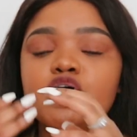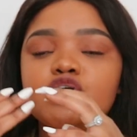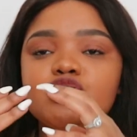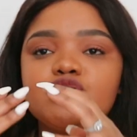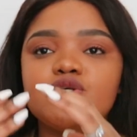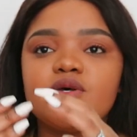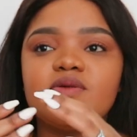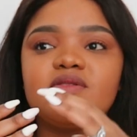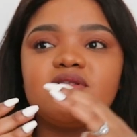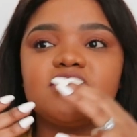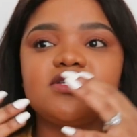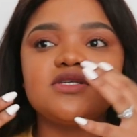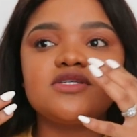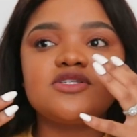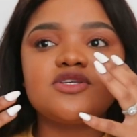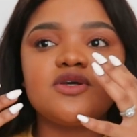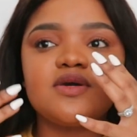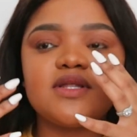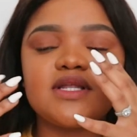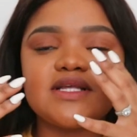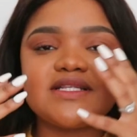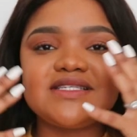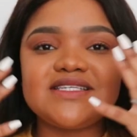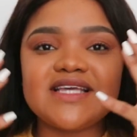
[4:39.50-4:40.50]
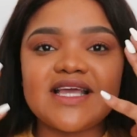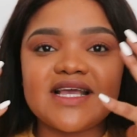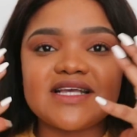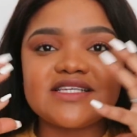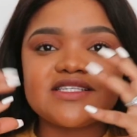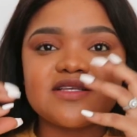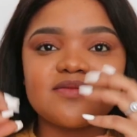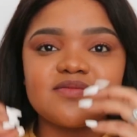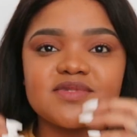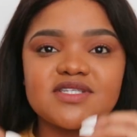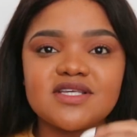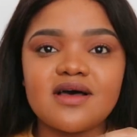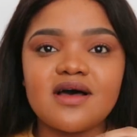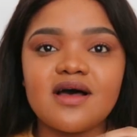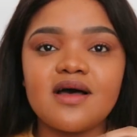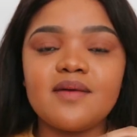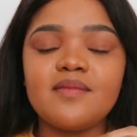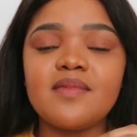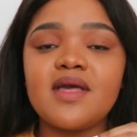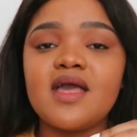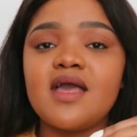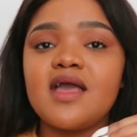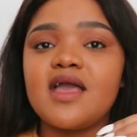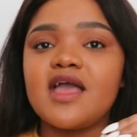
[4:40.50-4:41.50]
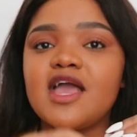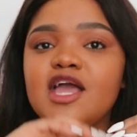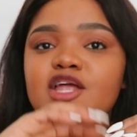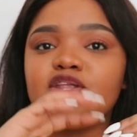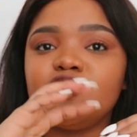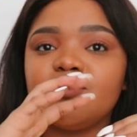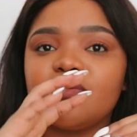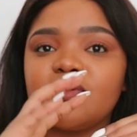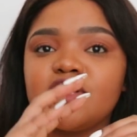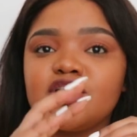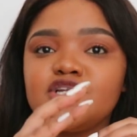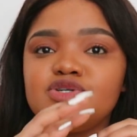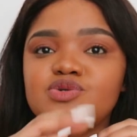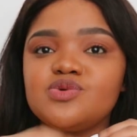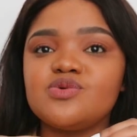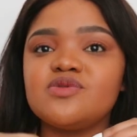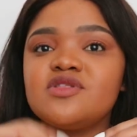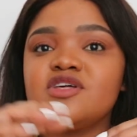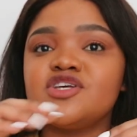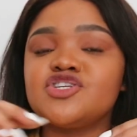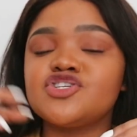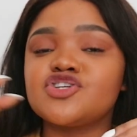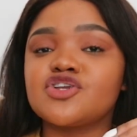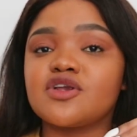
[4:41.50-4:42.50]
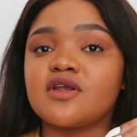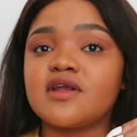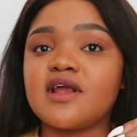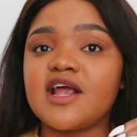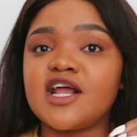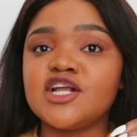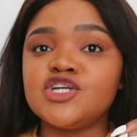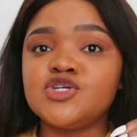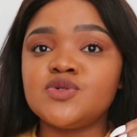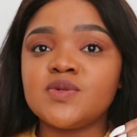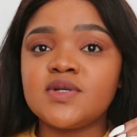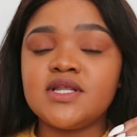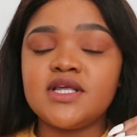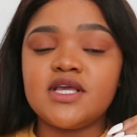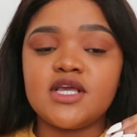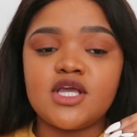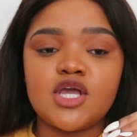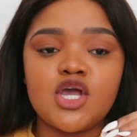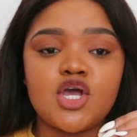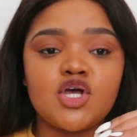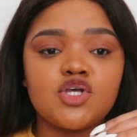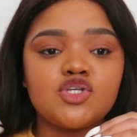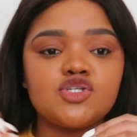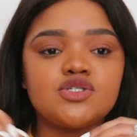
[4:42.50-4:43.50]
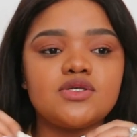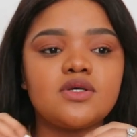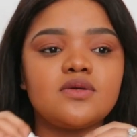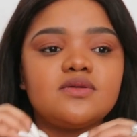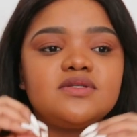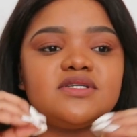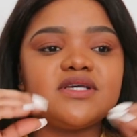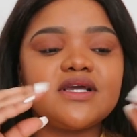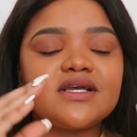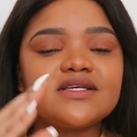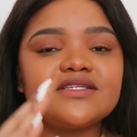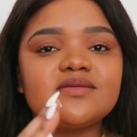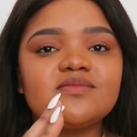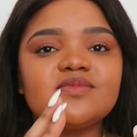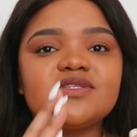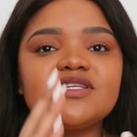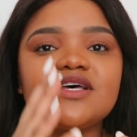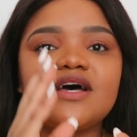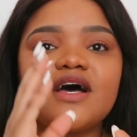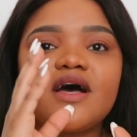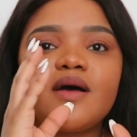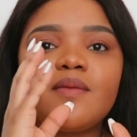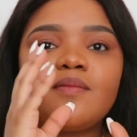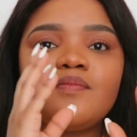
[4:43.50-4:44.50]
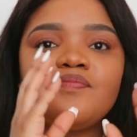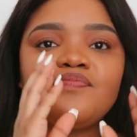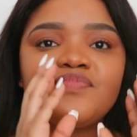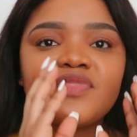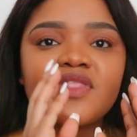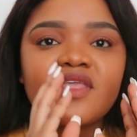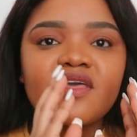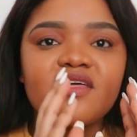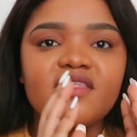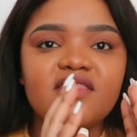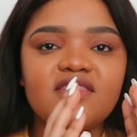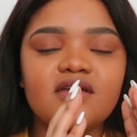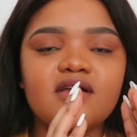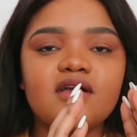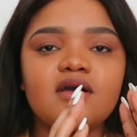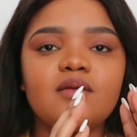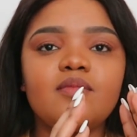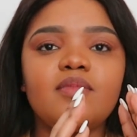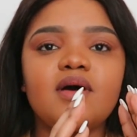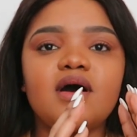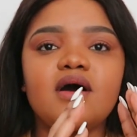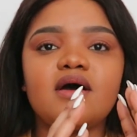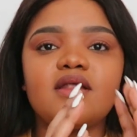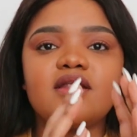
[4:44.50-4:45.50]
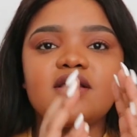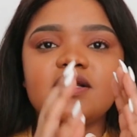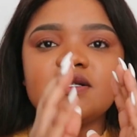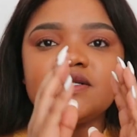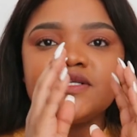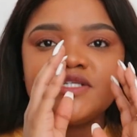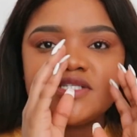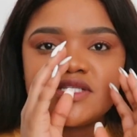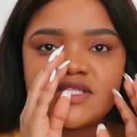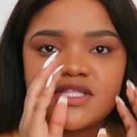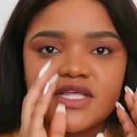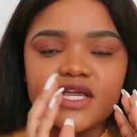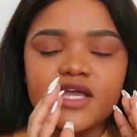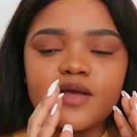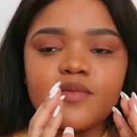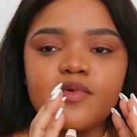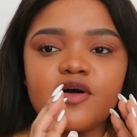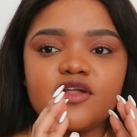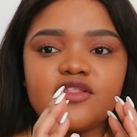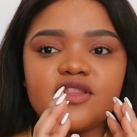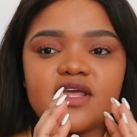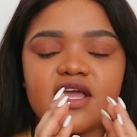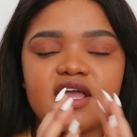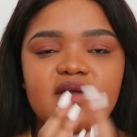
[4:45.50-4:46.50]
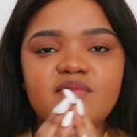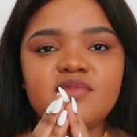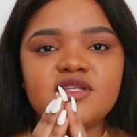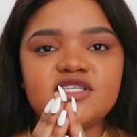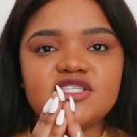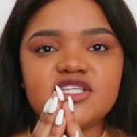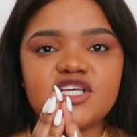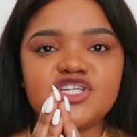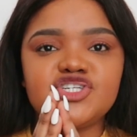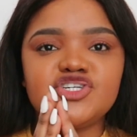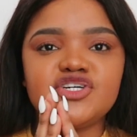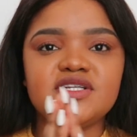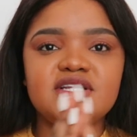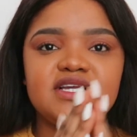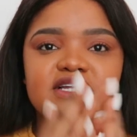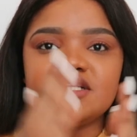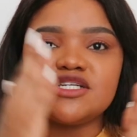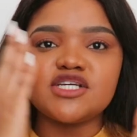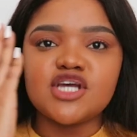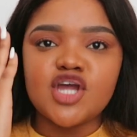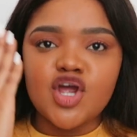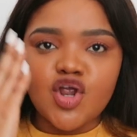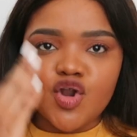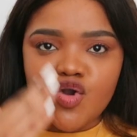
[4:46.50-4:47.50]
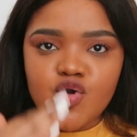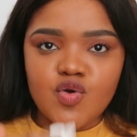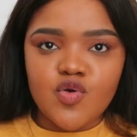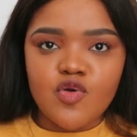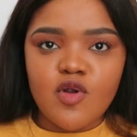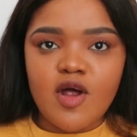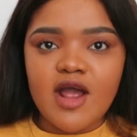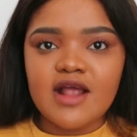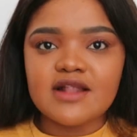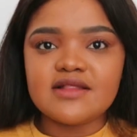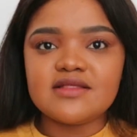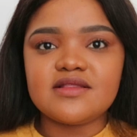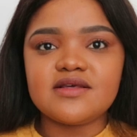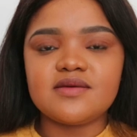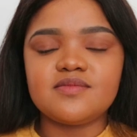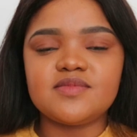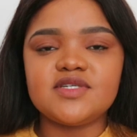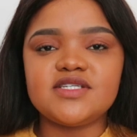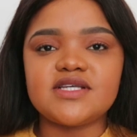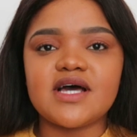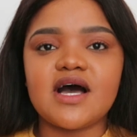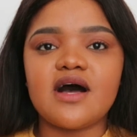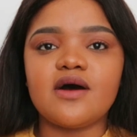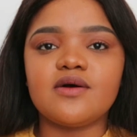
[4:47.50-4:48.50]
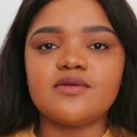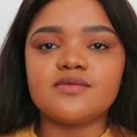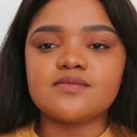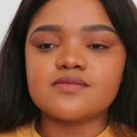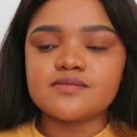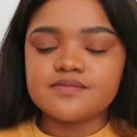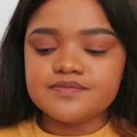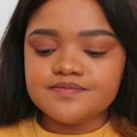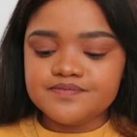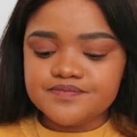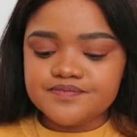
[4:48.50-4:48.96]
So this is going to take some time, and you're going to do this gradually. So take some time, think about it, think about the habits that you need, write them down.